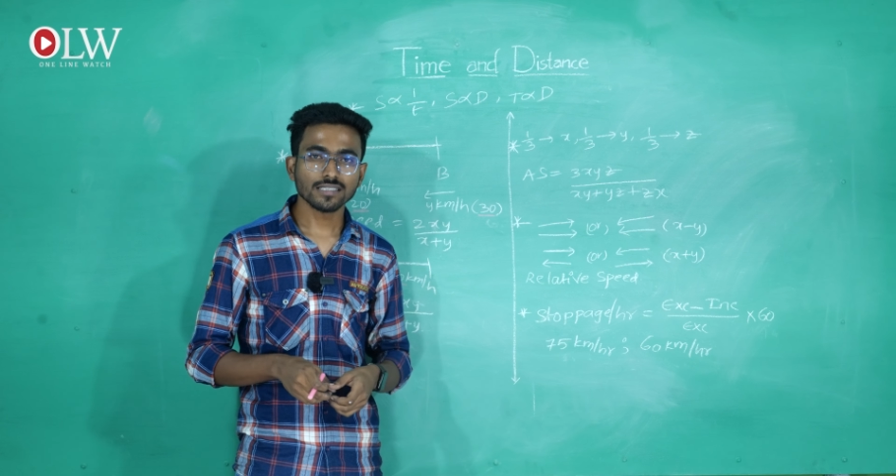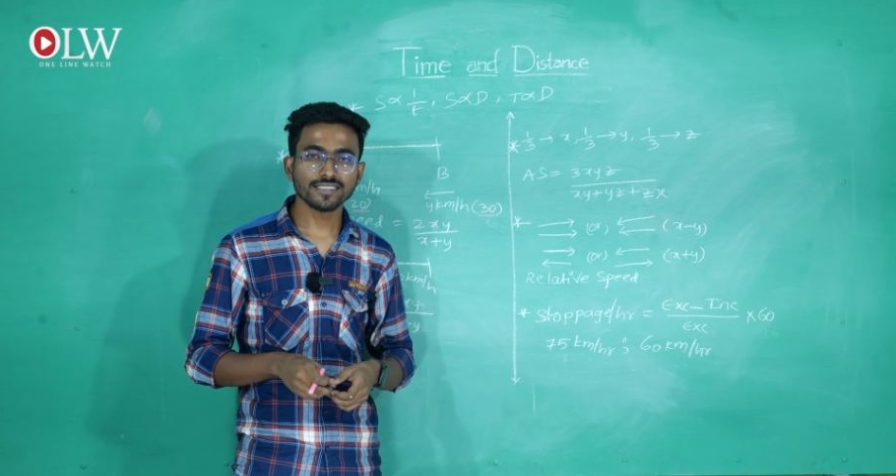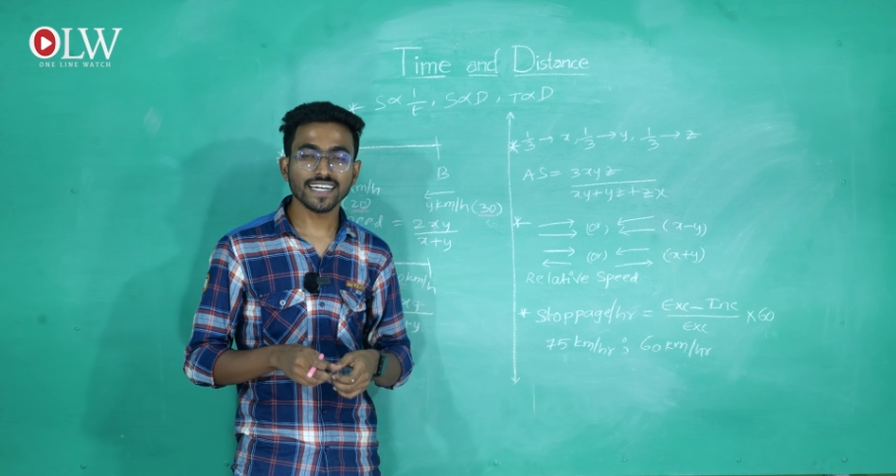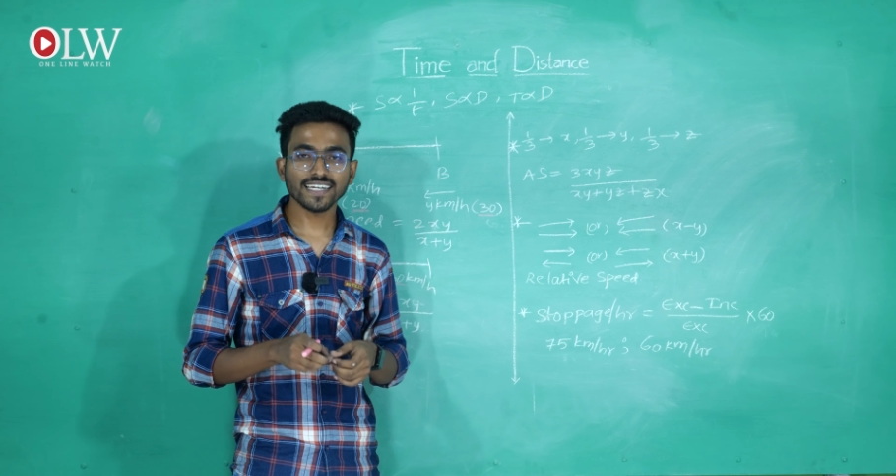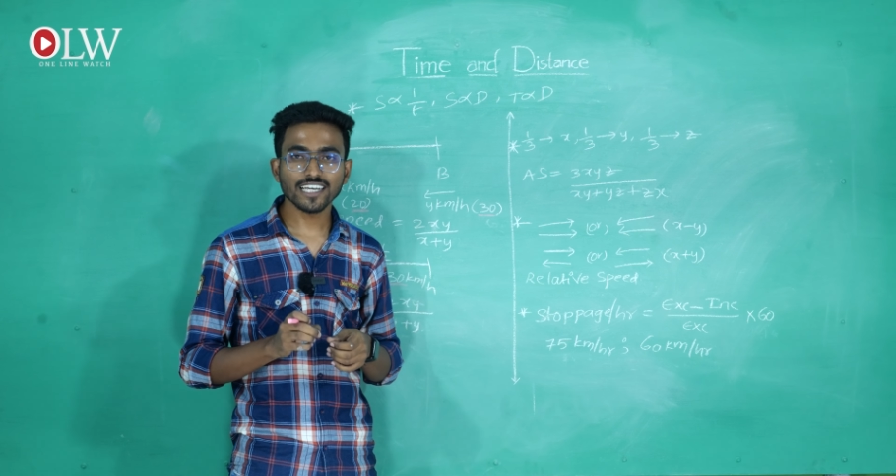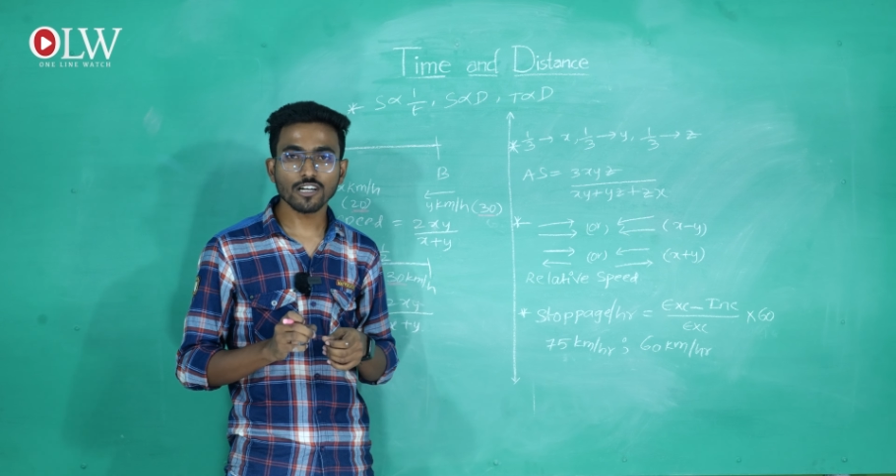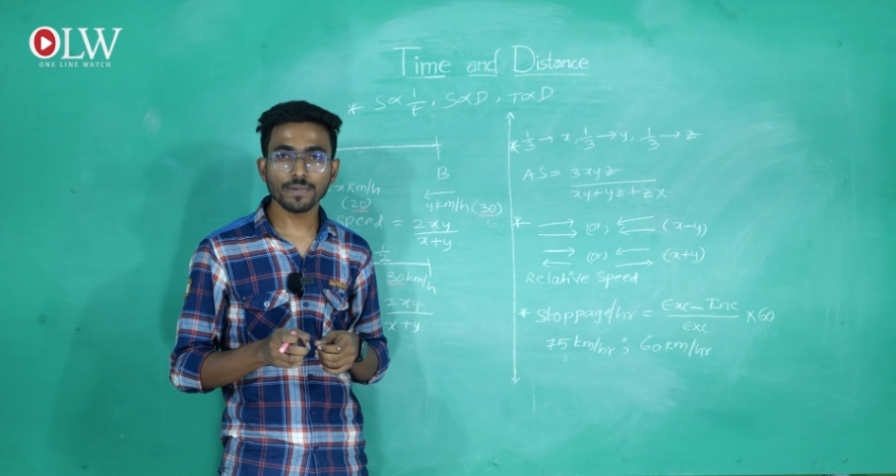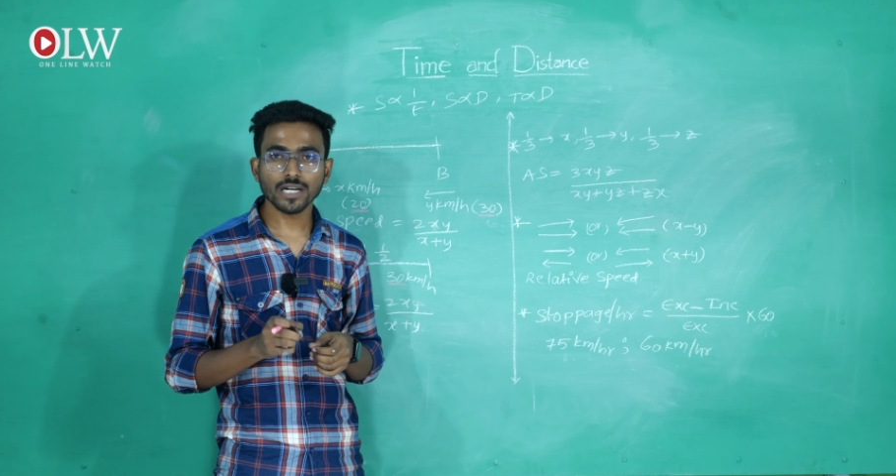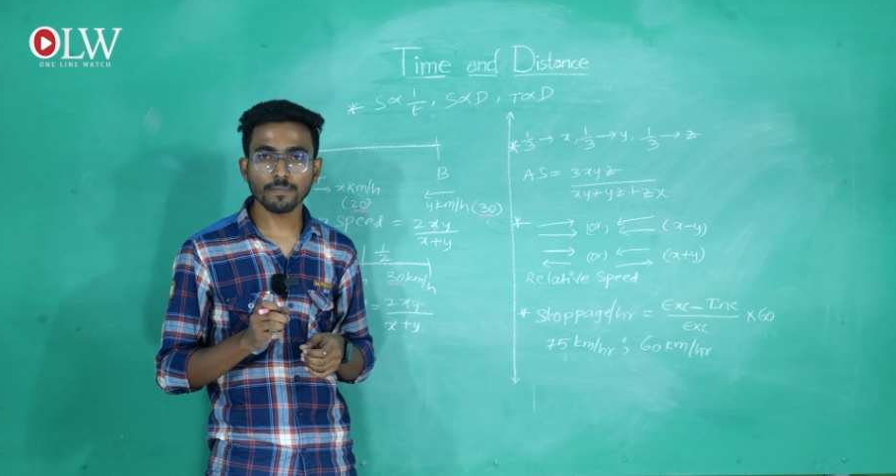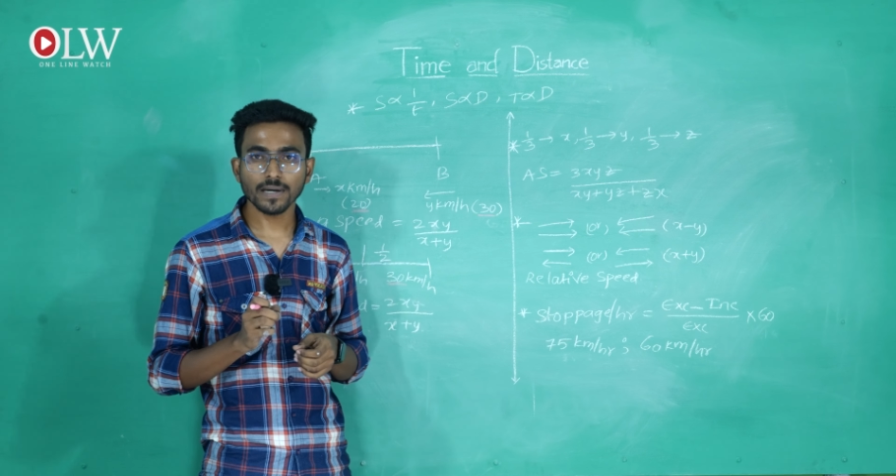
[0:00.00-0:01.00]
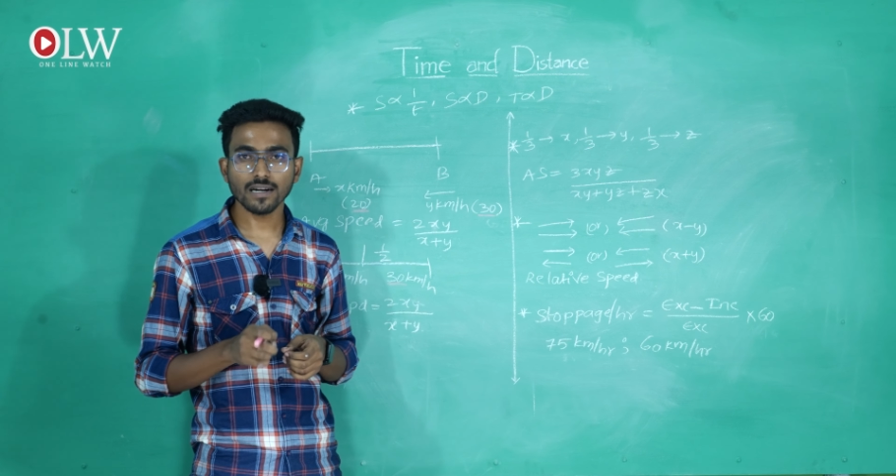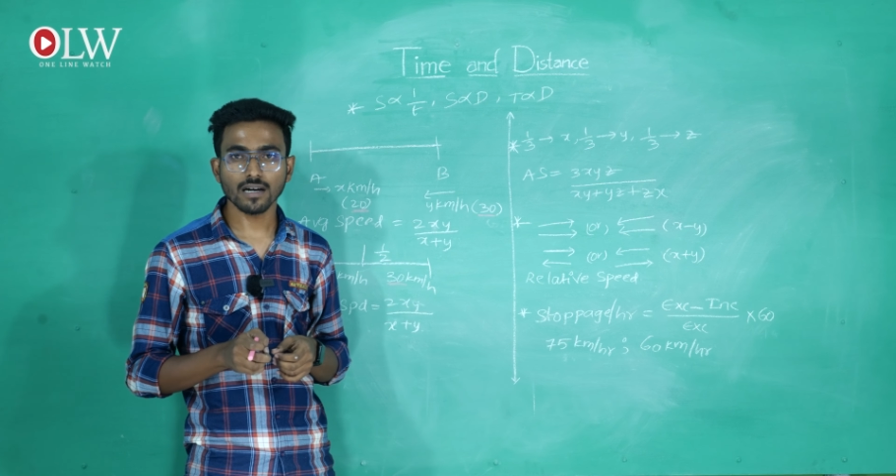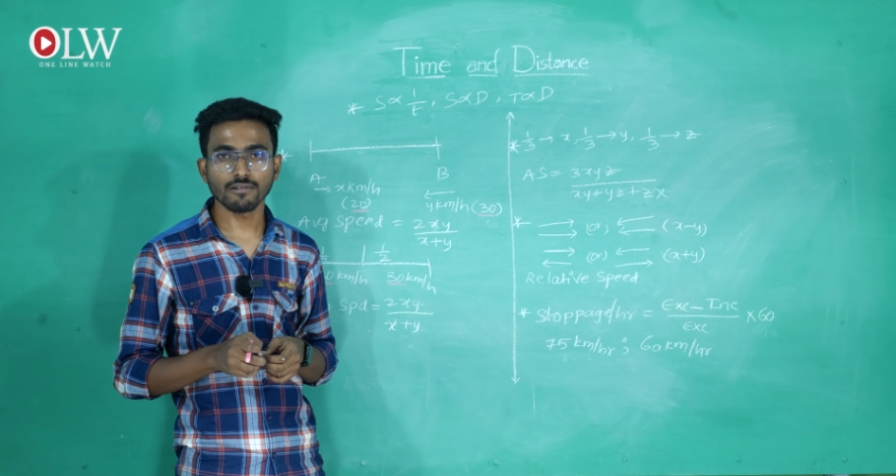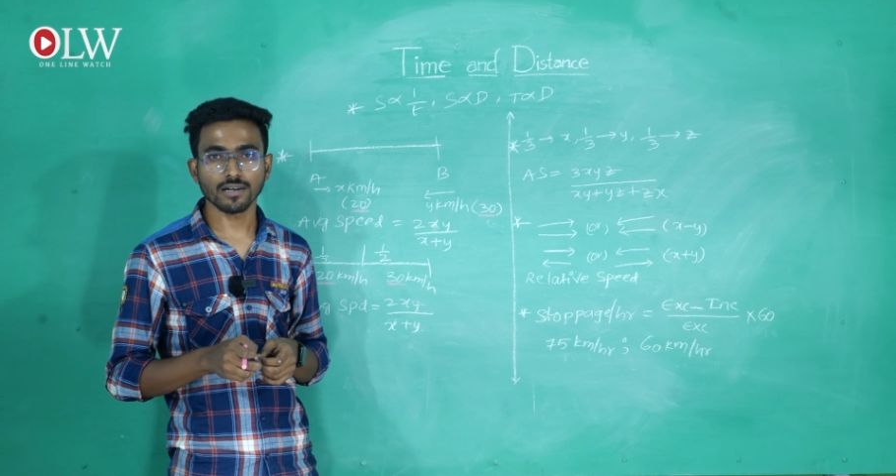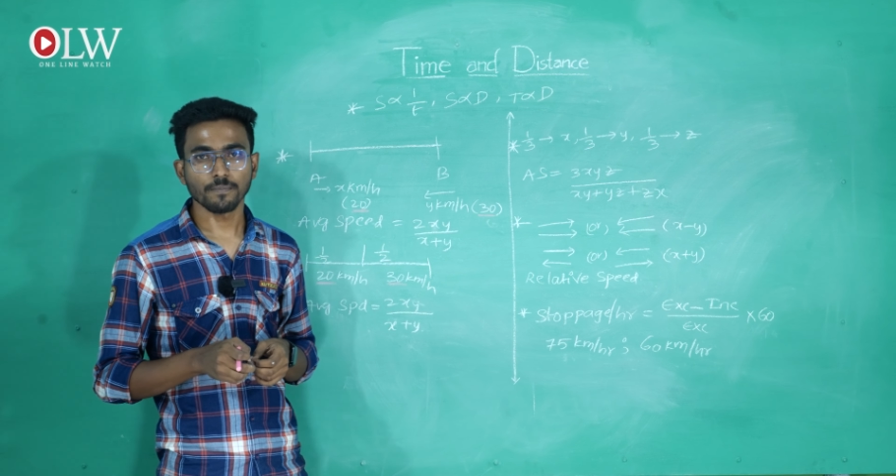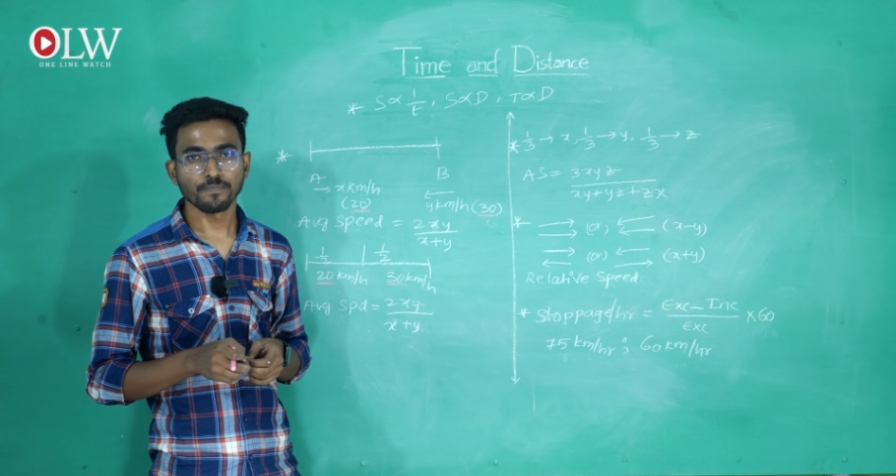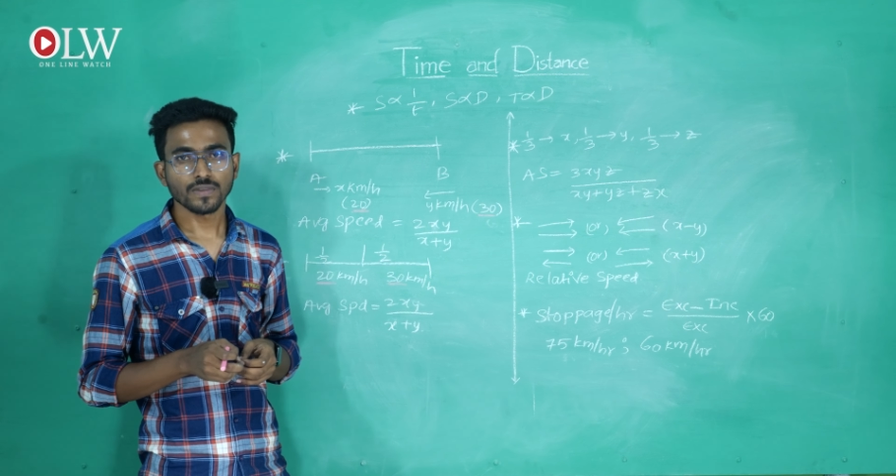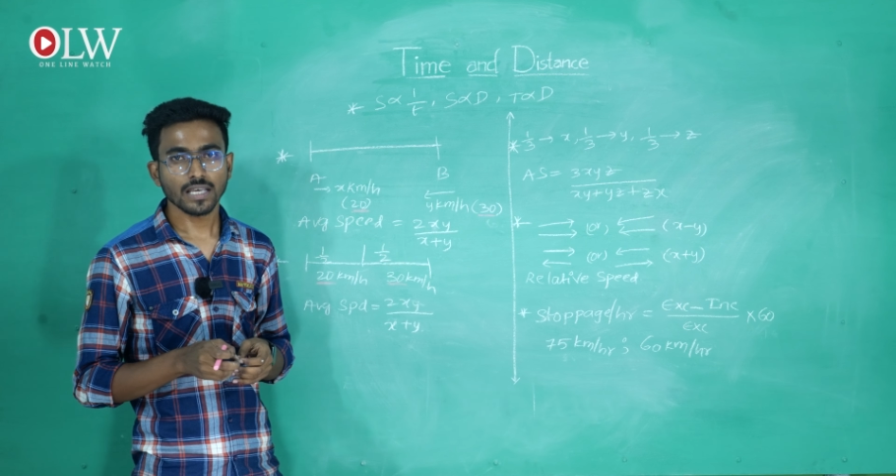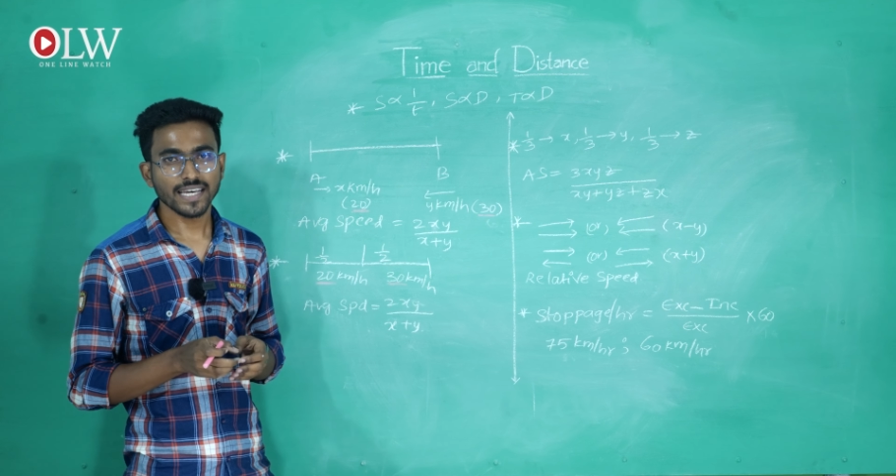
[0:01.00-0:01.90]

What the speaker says: z kilometer per hour.